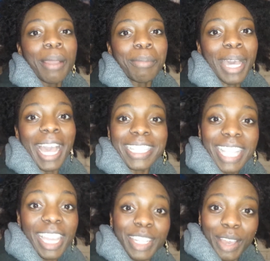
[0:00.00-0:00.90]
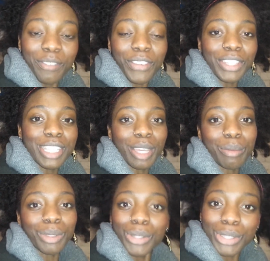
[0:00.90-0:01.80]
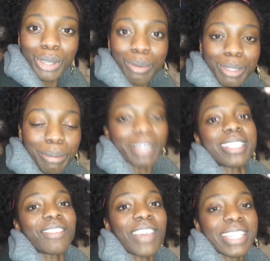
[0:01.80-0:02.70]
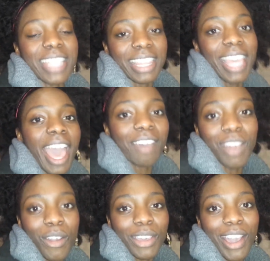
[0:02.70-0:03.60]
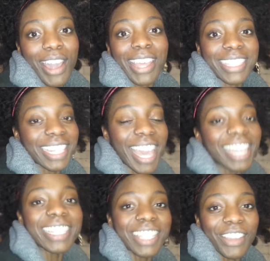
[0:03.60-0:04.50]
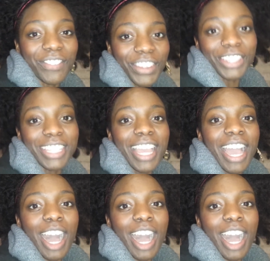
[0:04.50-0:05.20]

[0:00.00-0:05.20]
But I signed up for some YouTube space events that they have going on, and tonight is their first